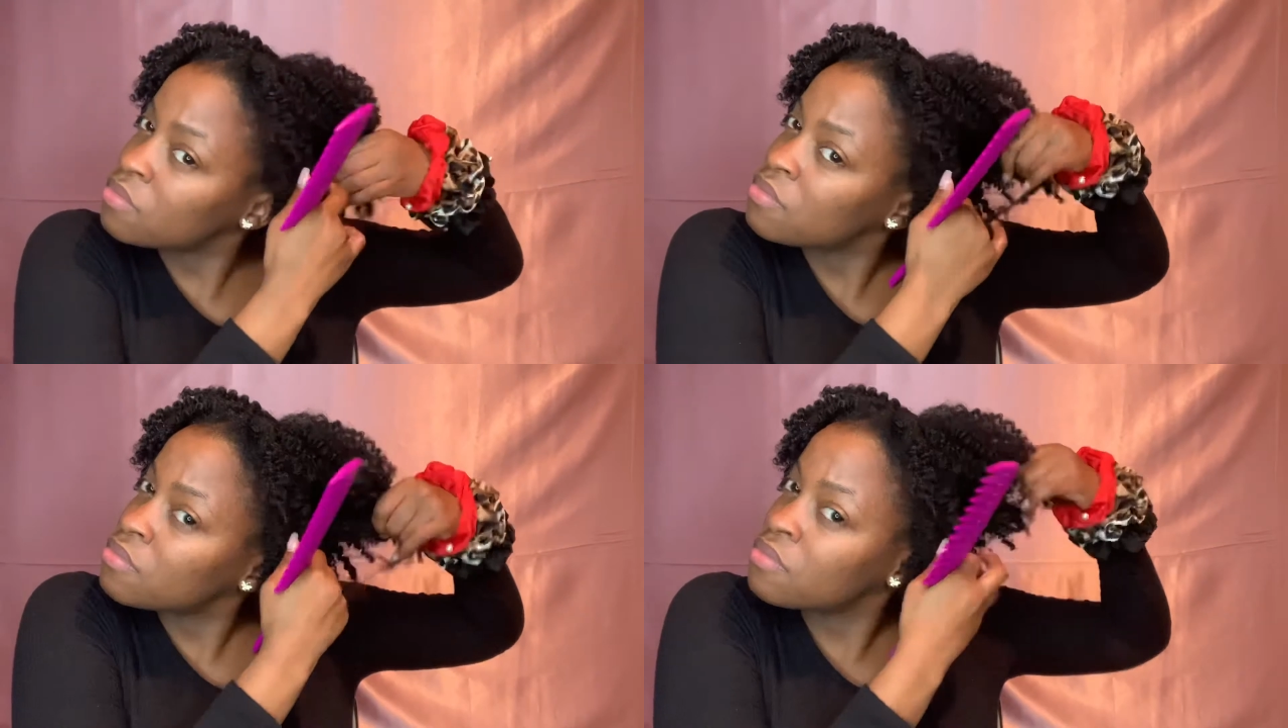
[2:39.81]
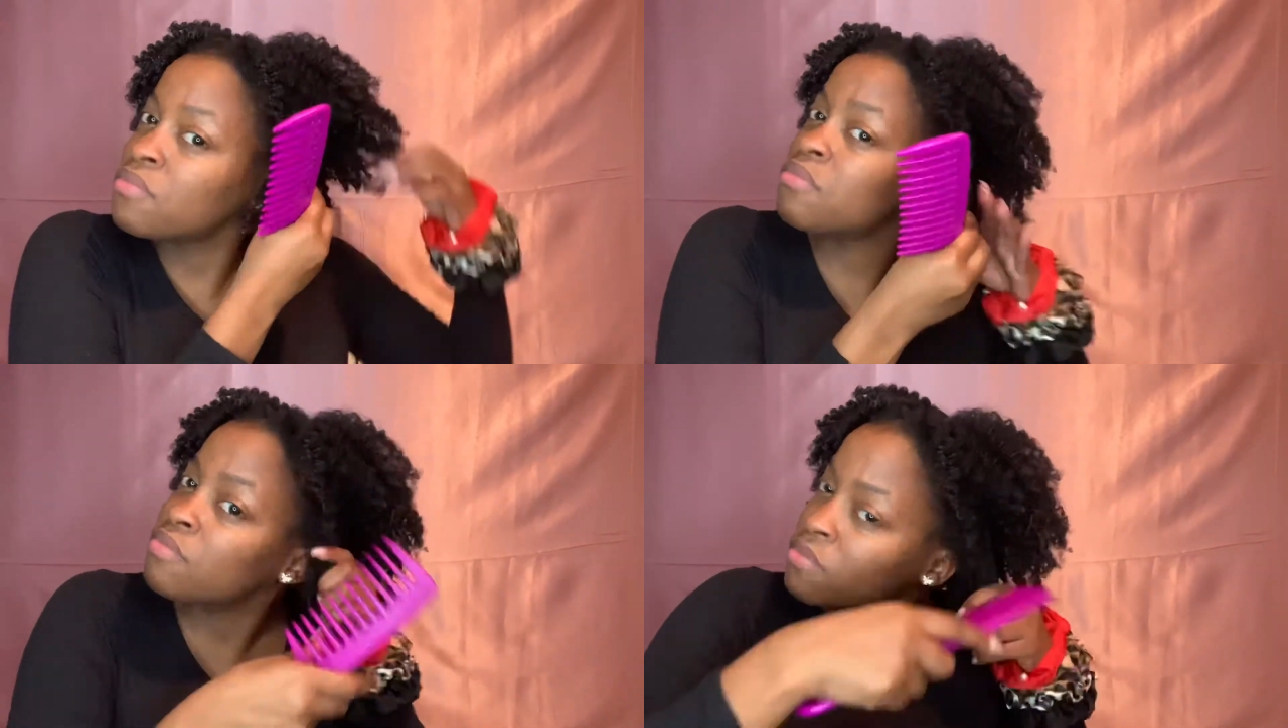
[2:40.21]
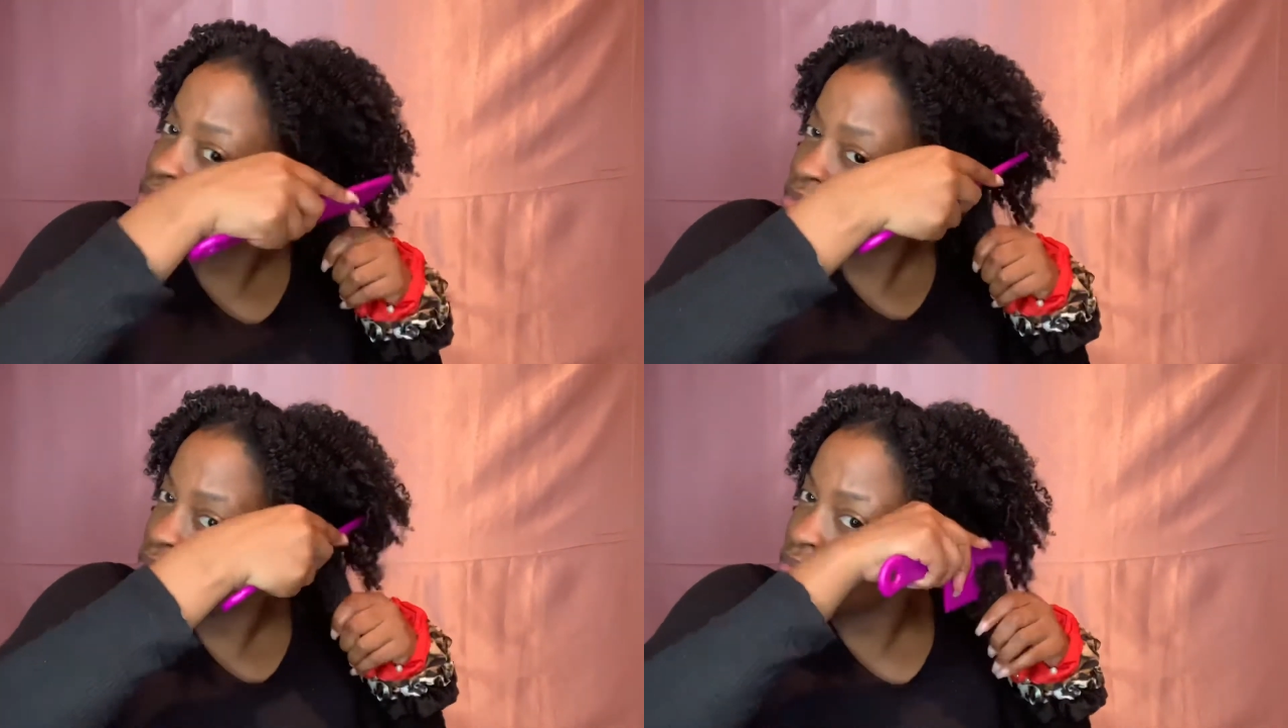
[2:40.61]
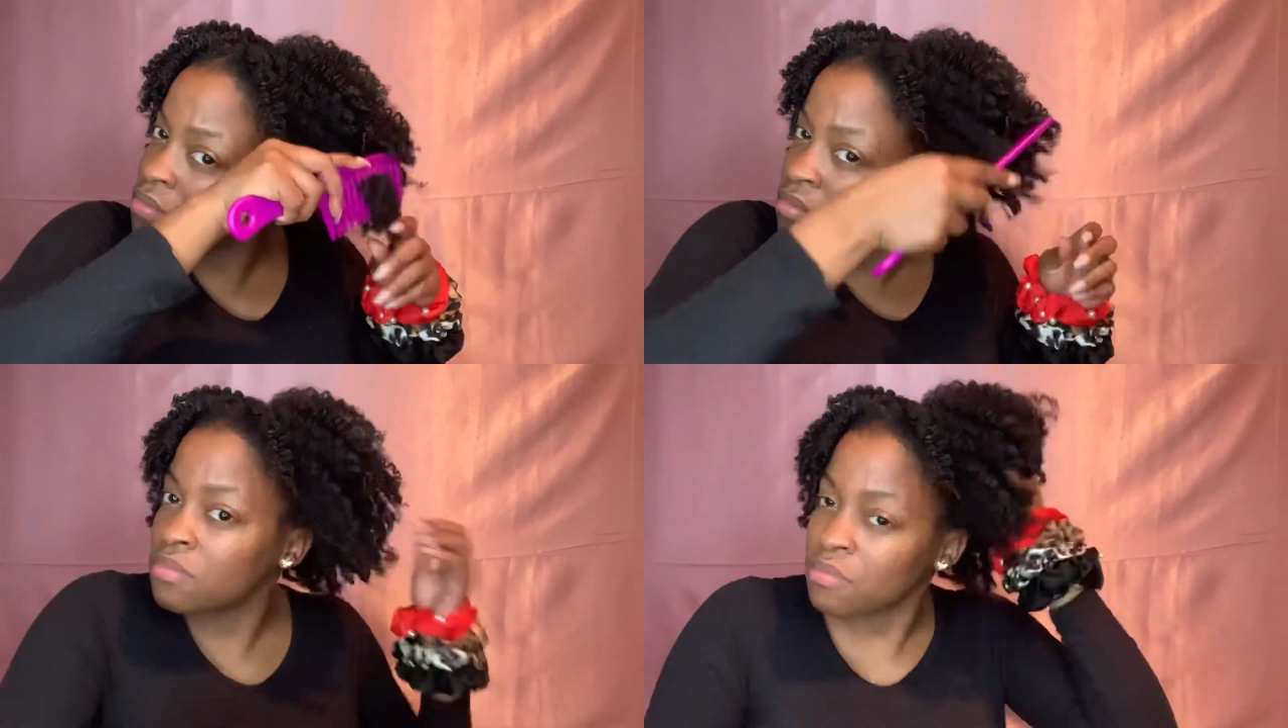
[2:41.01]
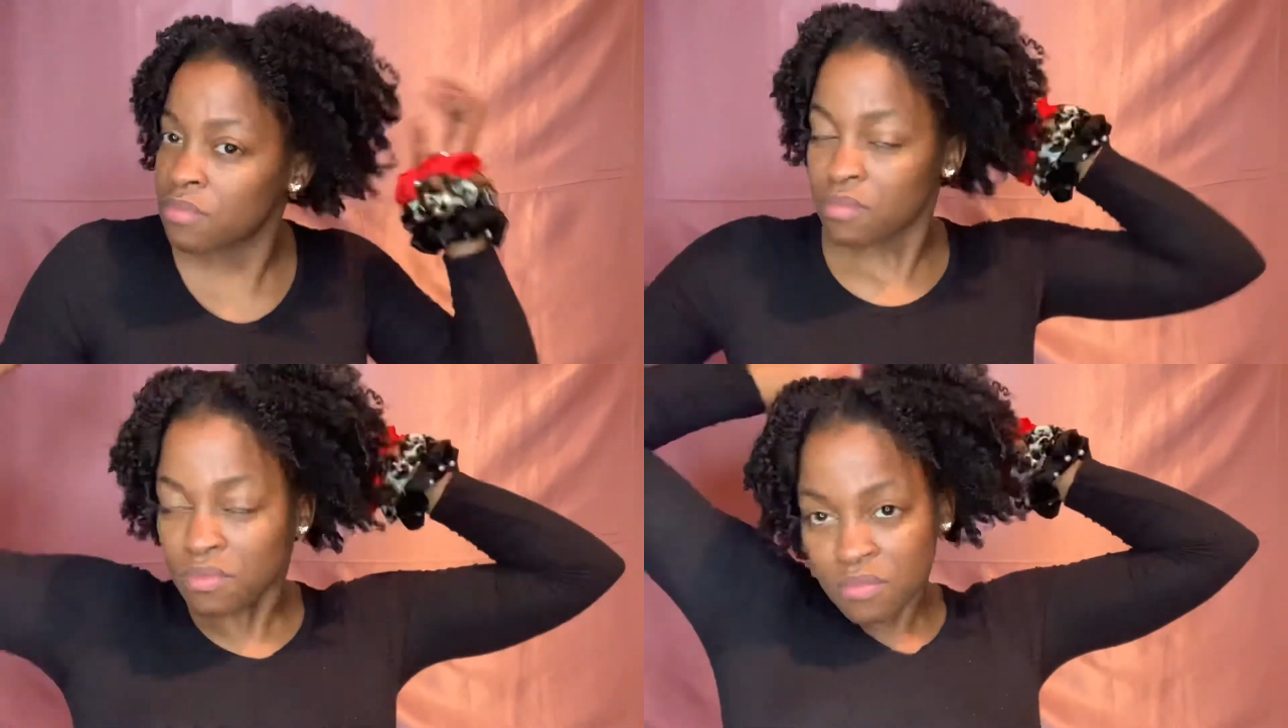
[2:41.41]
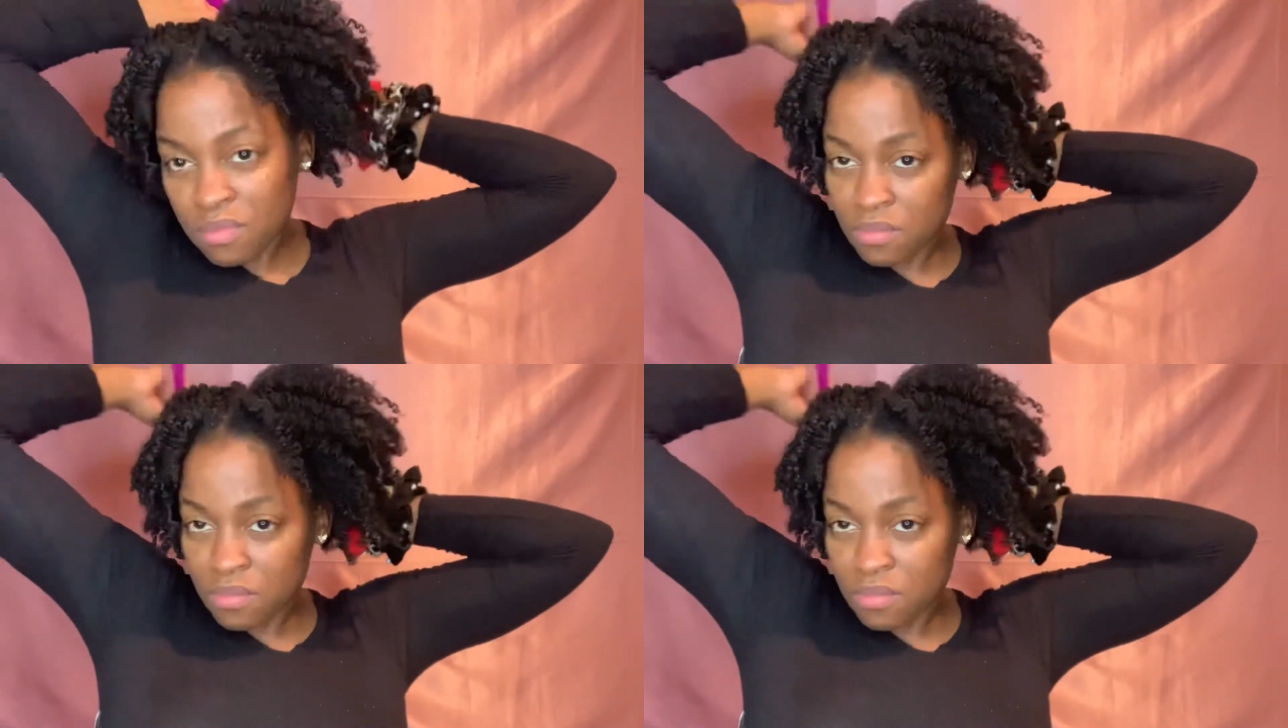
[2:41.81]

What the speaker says: but you can fluff it or separate it as